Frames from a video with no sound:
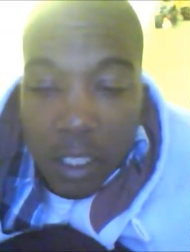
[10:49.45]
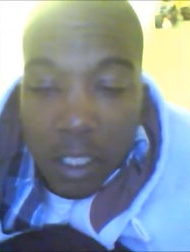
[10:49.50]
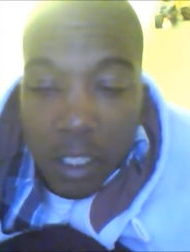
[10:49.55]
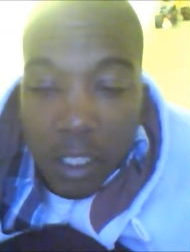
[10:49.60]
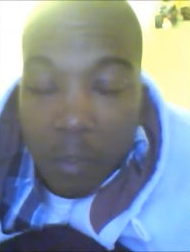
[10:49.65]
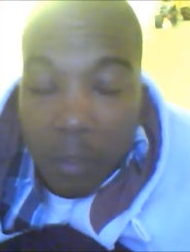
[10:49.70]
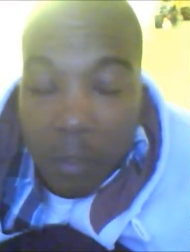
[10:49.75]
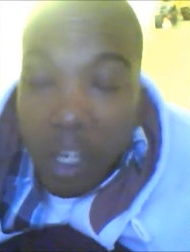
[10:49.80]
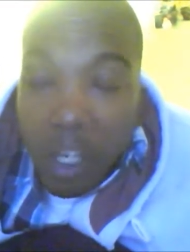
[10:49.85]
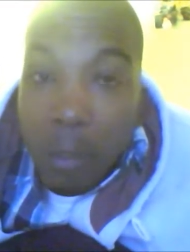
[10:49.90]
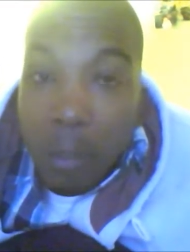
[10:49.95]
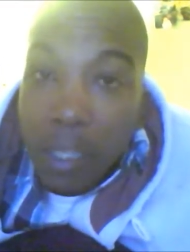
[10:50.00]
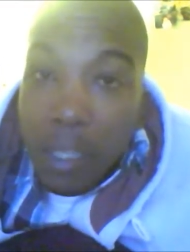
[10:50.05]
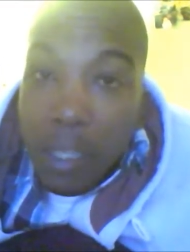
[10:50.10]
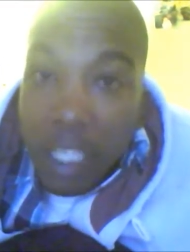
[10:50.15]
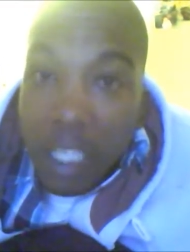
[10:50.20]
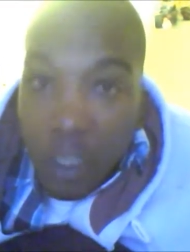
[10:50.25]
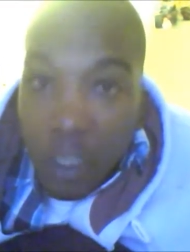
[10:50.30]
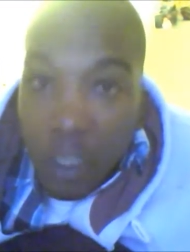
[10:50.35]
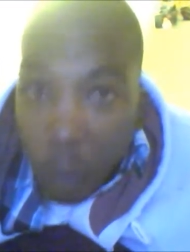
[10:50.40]
but our
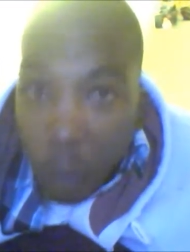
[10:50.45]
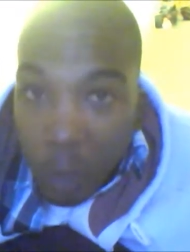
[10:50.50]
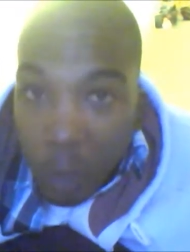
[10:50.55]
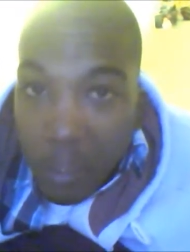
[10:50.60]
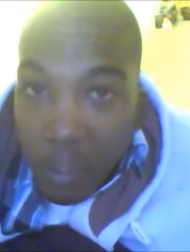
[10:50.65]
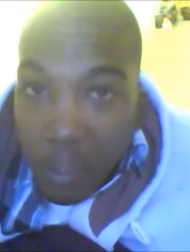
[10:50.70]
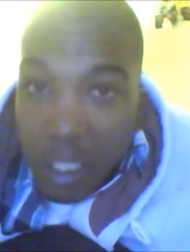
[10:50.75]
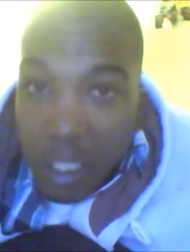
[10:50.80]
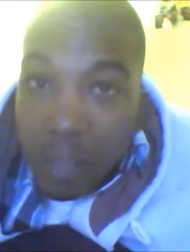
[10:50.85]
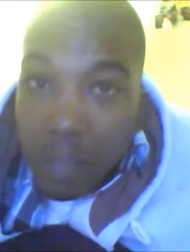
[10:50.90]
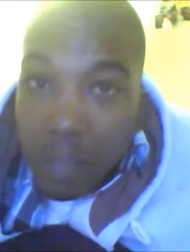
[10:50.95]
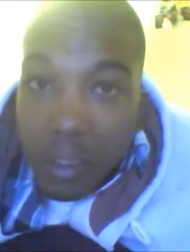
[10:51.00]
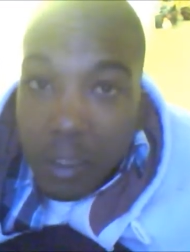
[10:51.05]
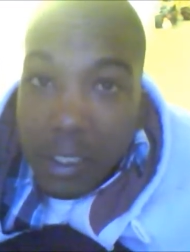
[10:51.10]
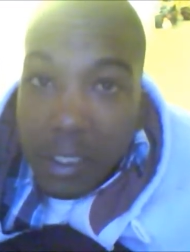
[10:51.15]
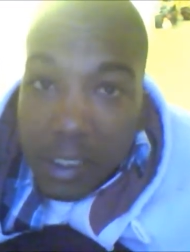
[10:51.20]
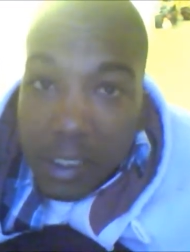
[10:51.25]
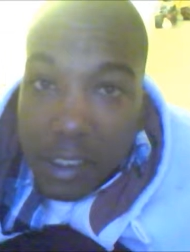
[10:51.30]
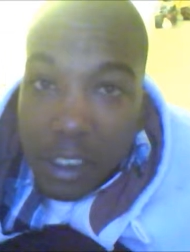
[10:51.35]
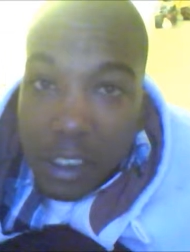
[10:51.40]
planet won't be if we
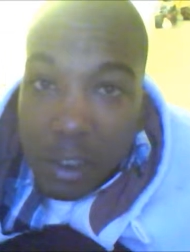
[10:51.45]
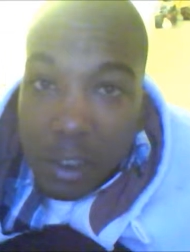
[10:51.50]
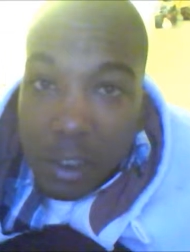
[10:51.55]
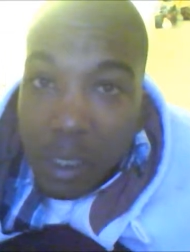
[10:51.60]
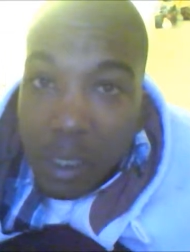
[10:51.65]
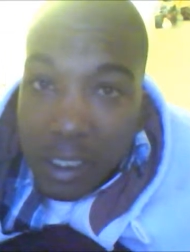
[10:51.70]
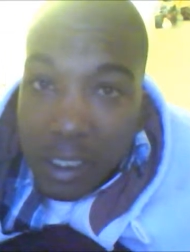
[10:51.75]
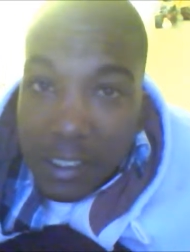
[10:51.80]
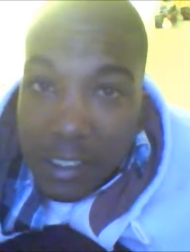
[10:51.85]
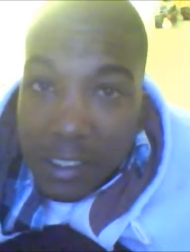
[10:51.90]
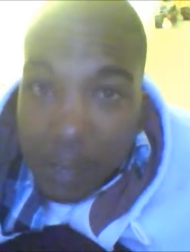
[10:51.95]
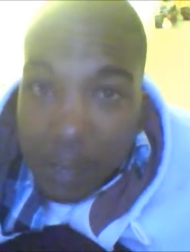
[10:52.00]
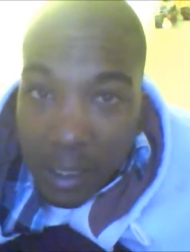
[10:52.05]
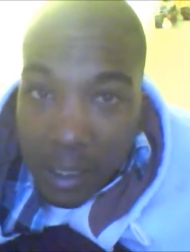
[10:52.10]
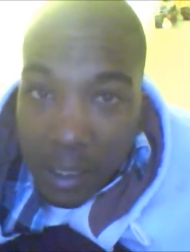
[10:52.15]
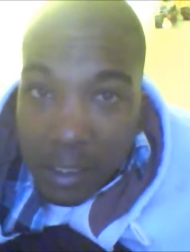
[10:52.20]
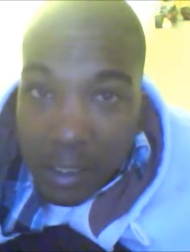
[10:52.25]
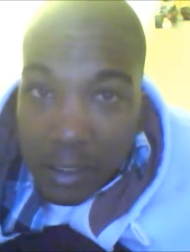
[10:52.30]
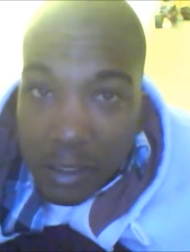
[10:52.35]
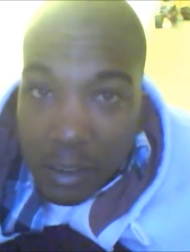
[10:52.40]
continue at this
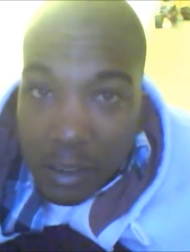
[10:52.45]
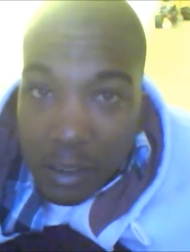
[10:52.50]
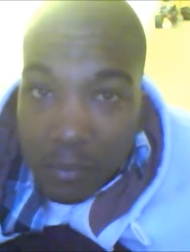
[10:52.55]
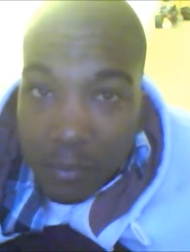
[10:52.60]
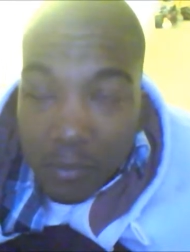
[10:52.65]
pace.